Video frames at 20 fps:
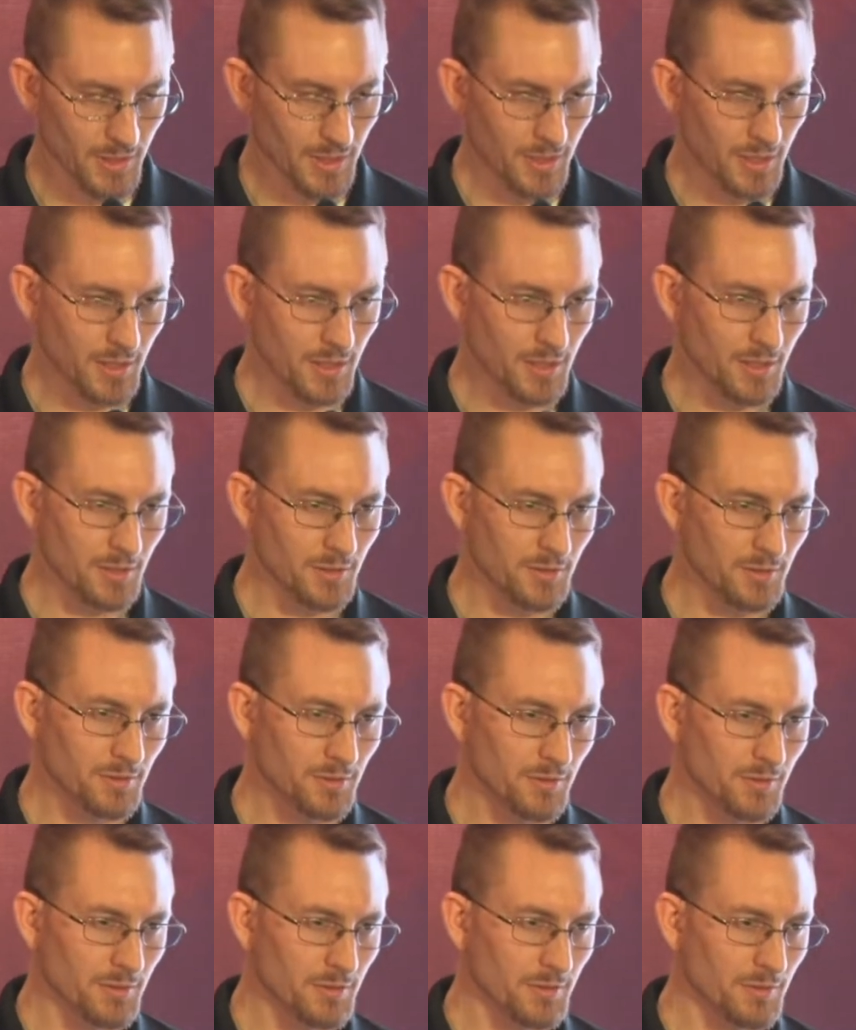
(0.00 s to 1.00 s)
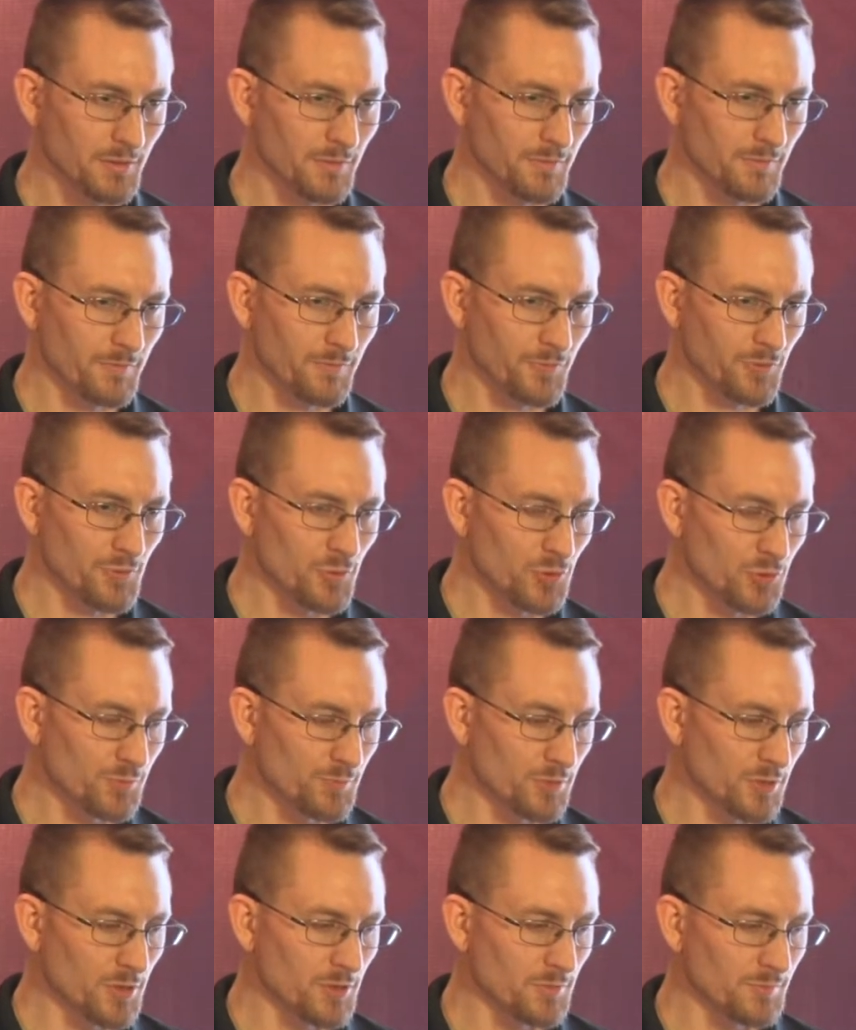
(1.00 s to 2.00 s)
And for the most
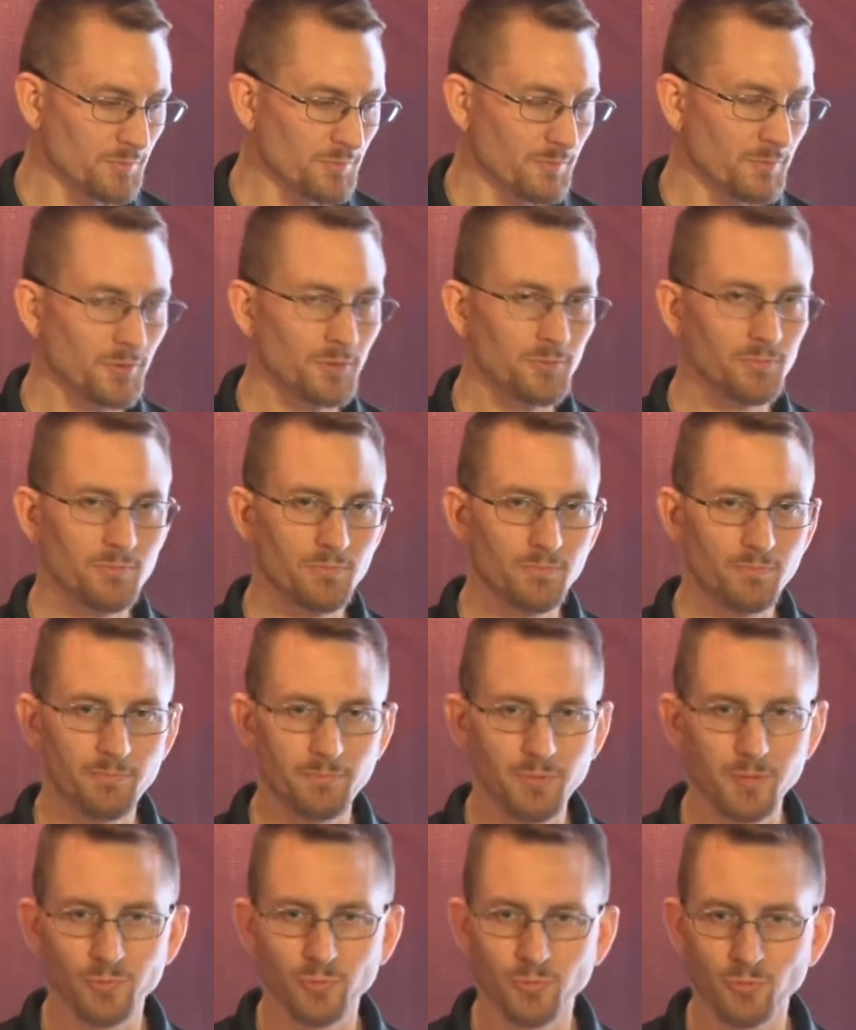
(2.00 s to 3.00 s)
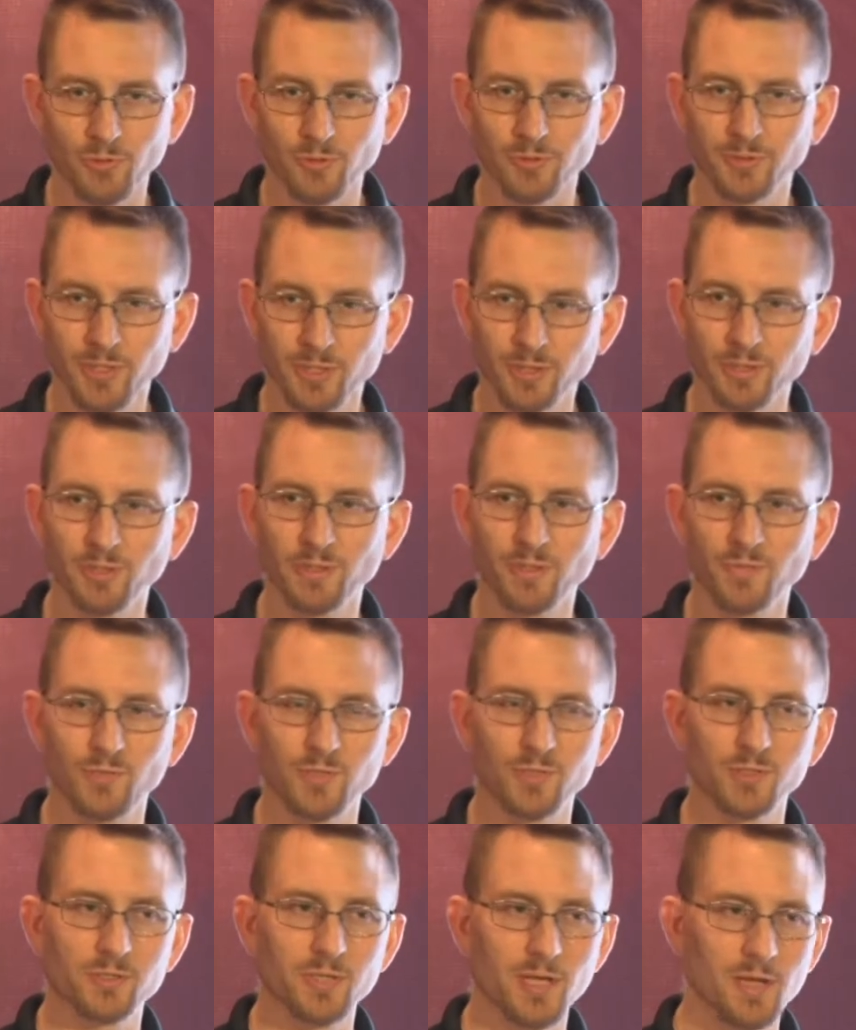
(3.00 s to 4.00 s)
part, people will tend to leave
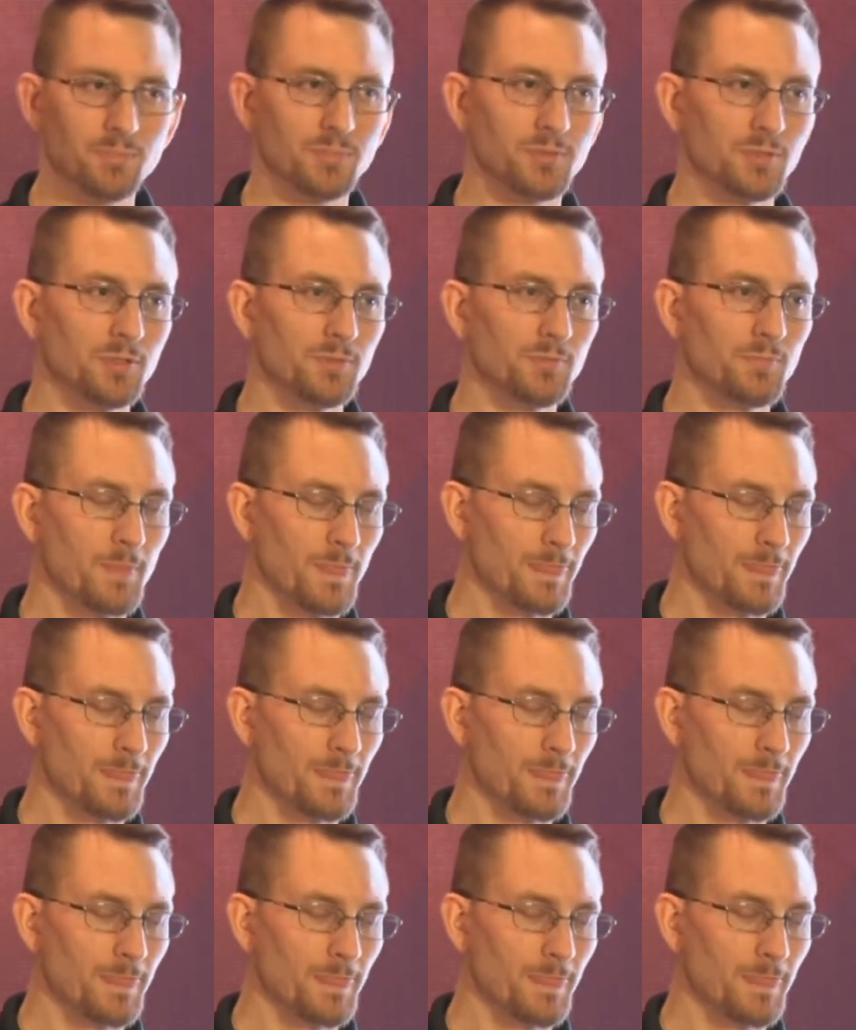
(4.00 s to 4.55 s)
this empty.